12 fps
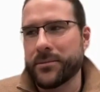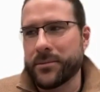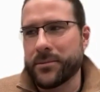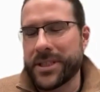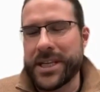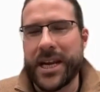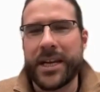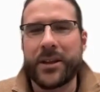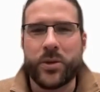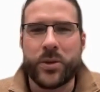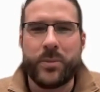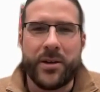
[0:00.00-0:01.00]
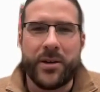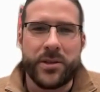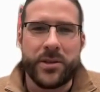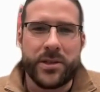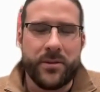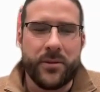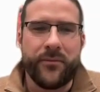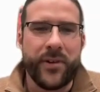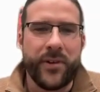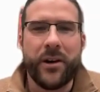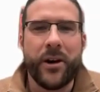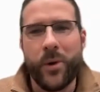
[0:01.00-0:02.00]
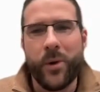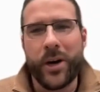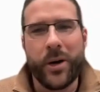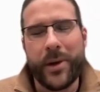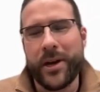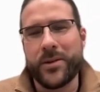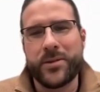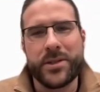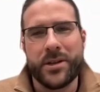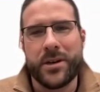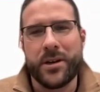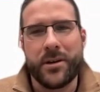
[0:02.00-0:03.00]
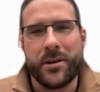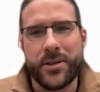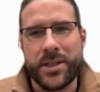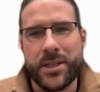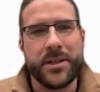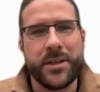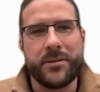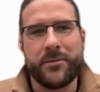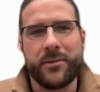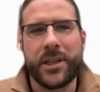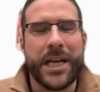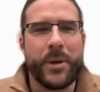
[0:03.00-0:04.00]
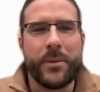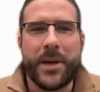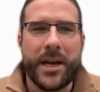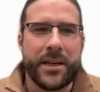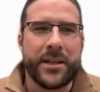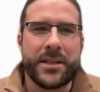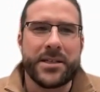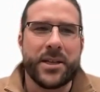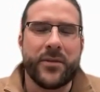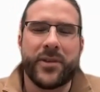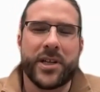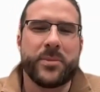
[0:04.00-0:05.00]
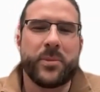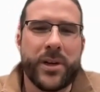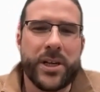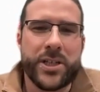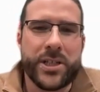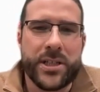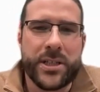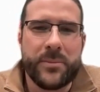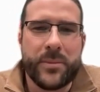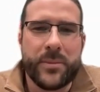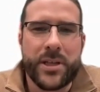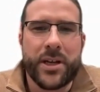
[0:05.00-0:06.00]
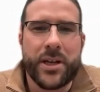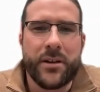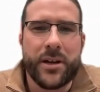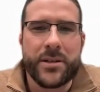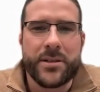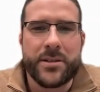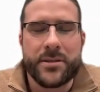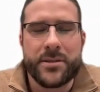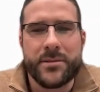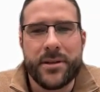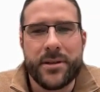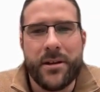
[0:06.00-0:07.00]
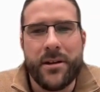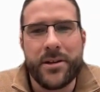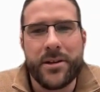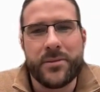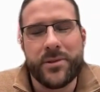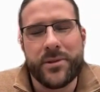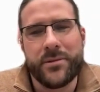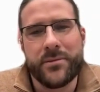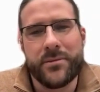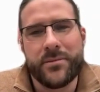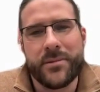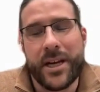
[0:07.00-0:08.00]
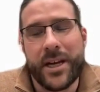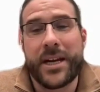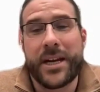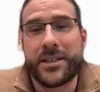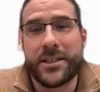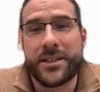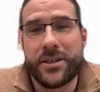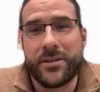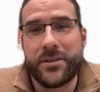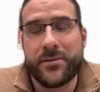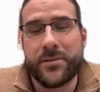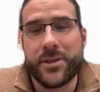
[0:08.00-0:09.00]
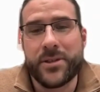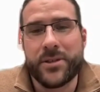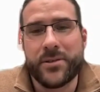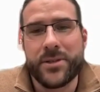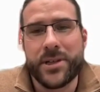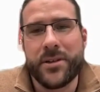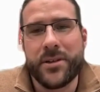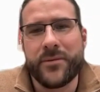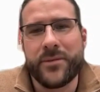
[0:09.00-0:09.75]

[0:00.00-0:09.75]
setting those boundaries or figure out where your boundaries are? Or is it really coming back to that self-exploration and being curious and honest with and connecting to your own internal self?